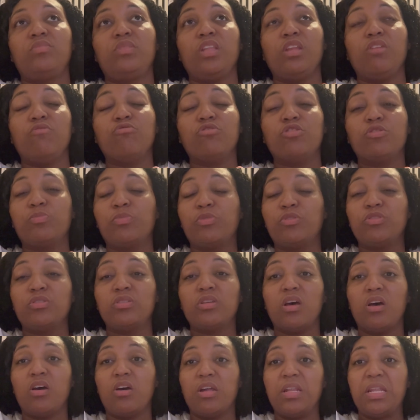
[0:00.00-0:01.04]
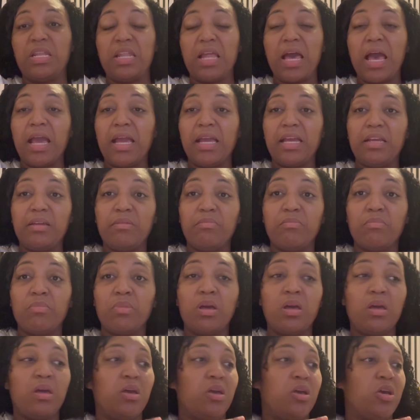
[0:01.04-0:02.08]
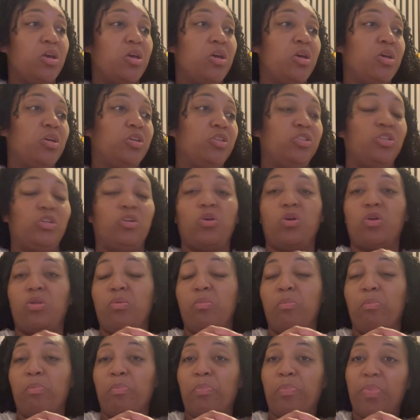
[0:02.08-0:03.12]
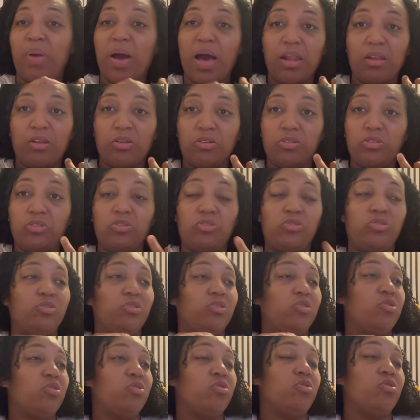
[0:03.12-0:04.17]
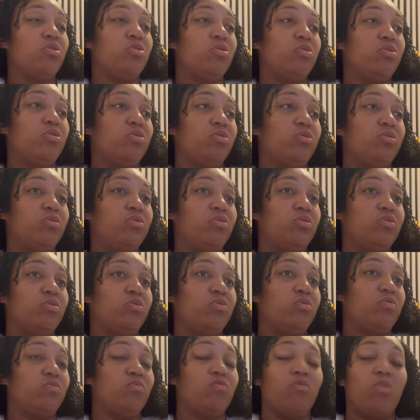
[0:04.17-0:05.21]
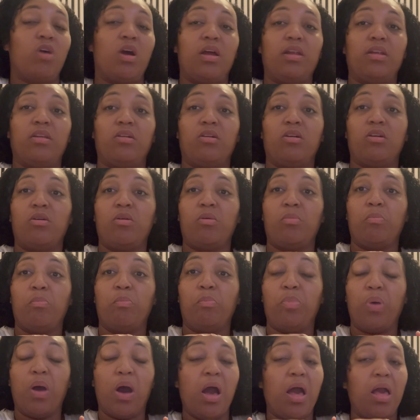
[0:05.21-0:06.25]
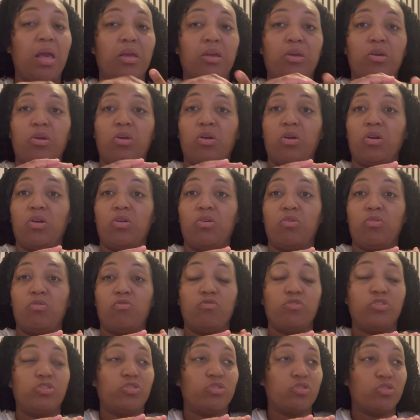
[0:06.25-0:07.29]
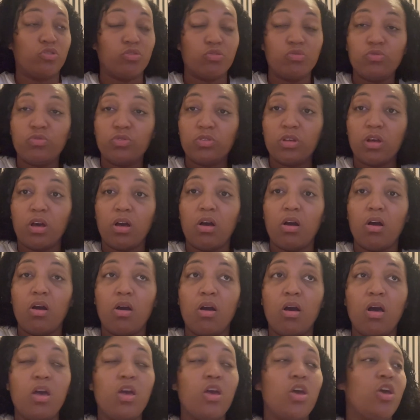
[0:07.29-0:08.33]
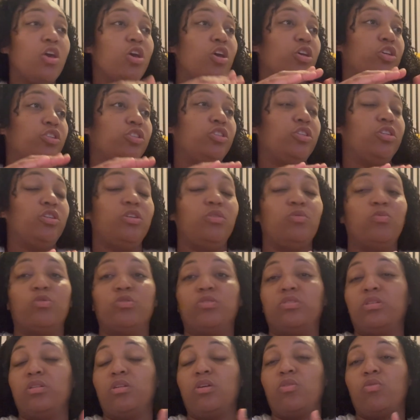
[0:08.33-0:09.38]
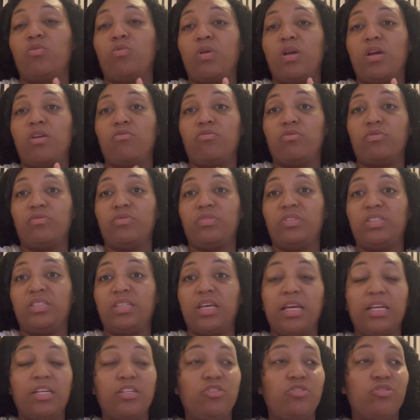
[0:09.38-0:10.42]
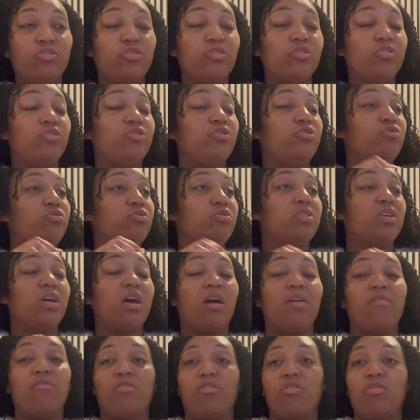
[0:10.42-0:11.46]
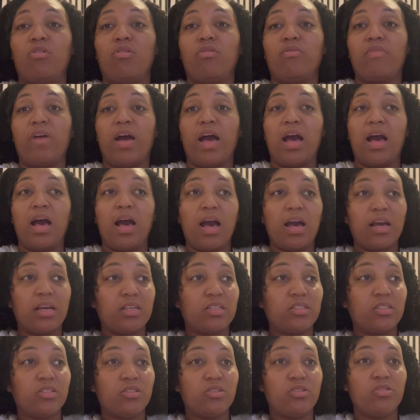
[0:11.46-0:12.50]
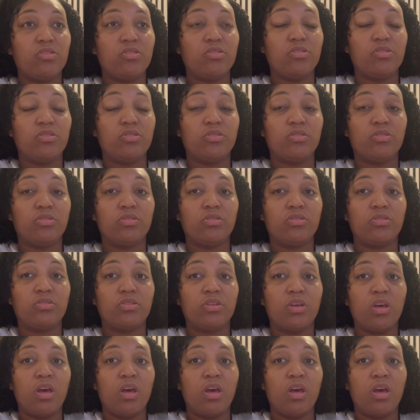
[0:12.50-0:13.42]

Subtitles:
respond to her name, she couldn't balance, she couldn't ride a bike or a scooter, she wasn't aware of danger, she used to have a lot of accidents.